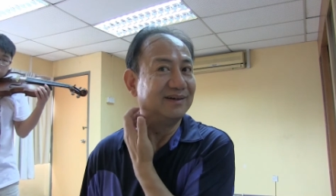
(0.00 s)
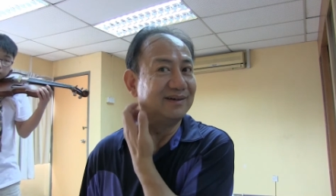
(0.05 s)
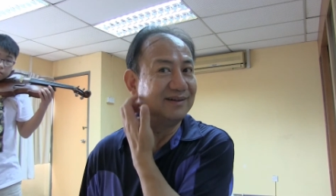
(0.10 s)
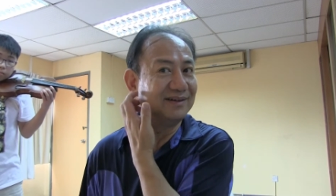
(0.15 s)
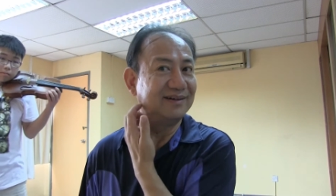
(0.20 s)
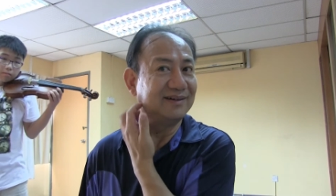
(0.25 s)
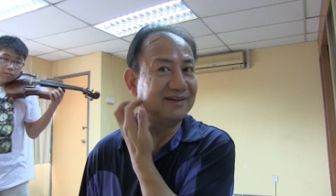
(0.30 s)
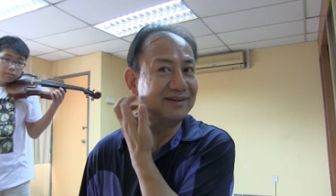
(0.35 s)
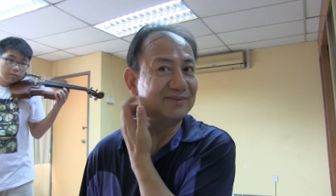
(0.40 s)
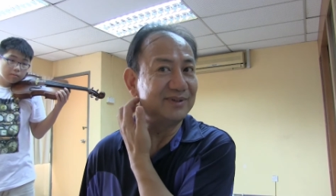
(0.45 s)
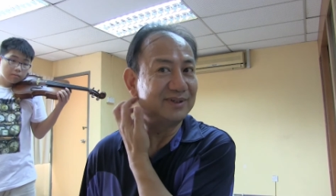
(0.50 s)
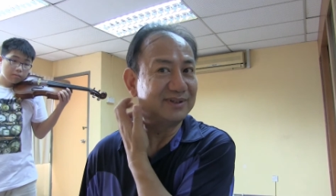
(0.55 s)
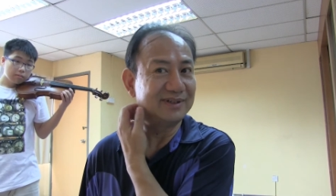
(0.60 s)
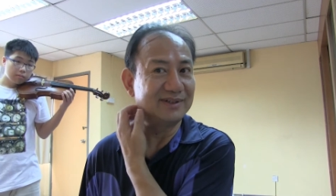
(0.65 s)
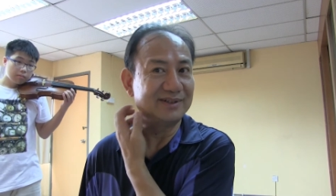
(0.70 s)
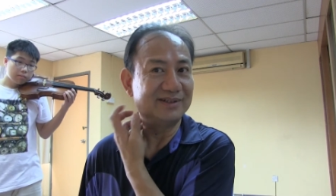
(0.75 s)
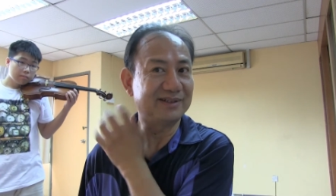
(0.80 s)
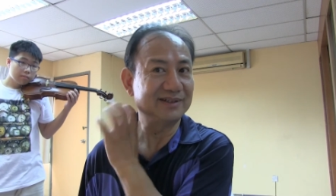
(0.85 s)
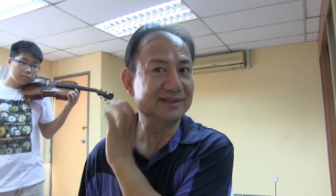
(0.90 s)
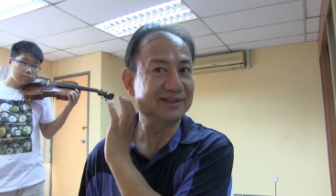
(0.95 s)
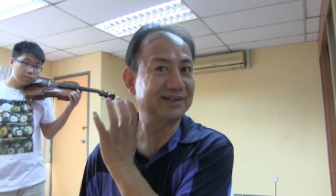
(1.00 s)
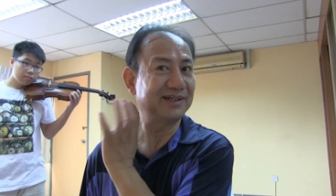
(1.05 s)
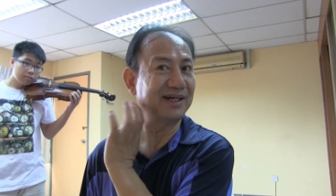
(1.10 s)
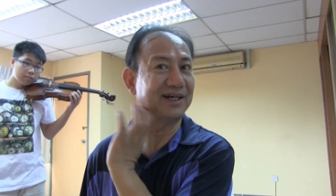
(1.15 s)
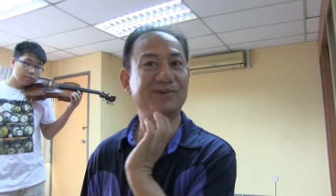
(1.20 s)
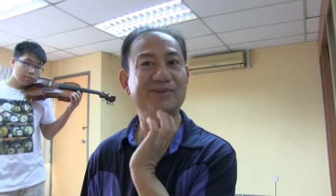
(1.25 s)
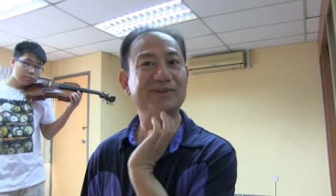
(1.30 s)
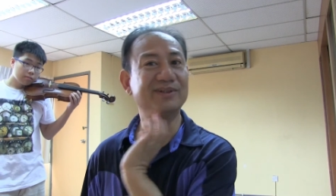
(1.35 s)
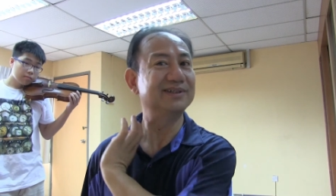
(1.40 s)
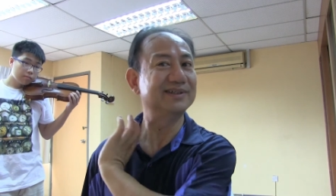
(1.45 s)
When the
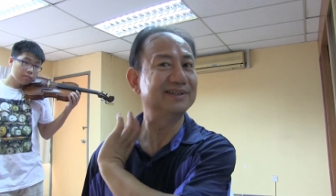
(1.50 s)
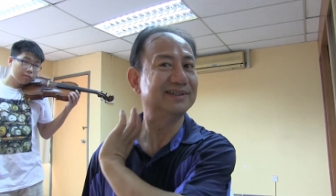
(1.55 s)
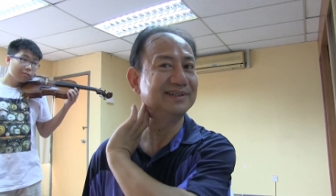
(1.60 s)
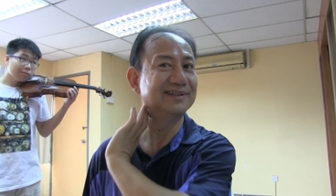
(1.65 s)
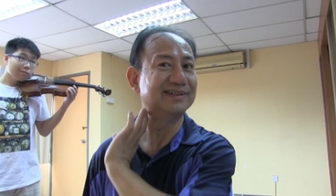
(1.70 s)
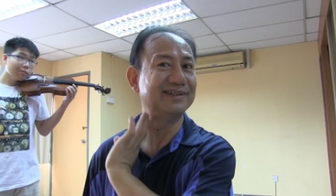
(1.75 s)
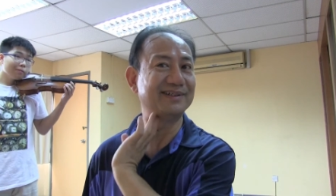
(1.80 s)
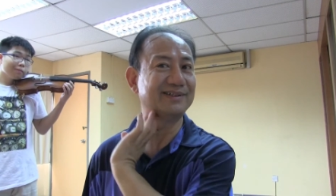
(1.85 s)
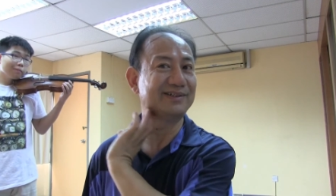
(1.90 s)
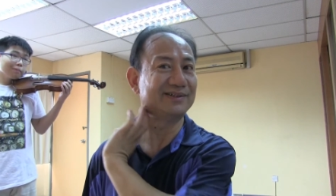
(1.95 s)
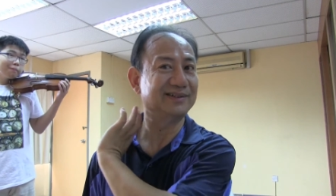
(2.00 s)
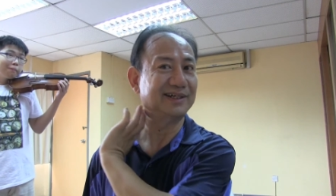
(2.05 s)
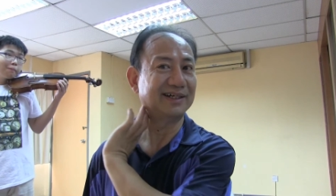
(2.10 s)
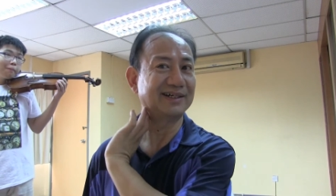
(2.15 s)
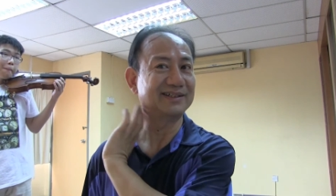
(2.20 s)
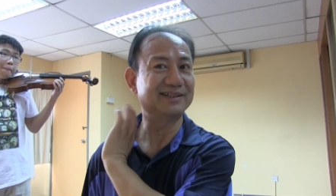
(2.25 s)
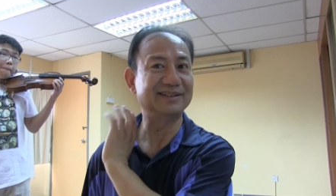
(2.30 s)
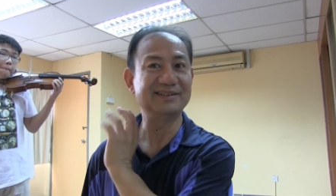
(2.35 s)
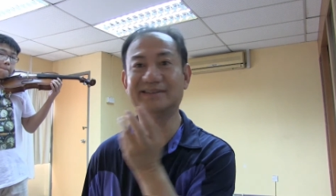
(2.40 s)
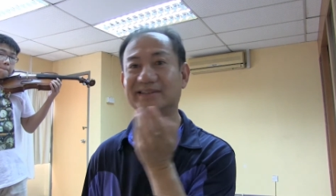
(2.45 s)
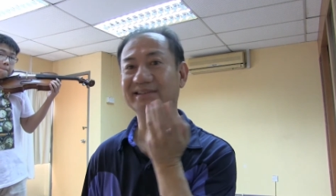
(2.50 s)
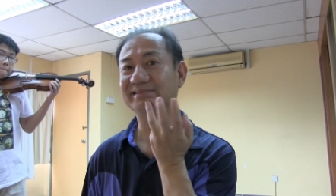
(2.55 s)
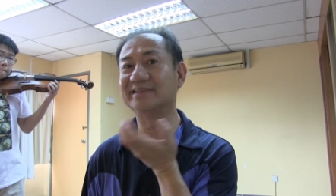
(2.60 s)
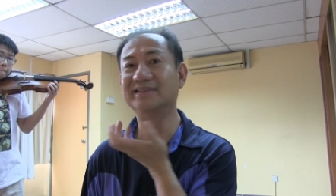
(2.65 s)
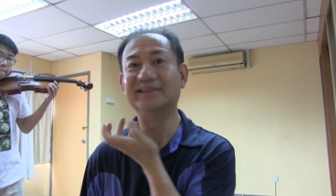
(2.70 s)
coyote, they do like this.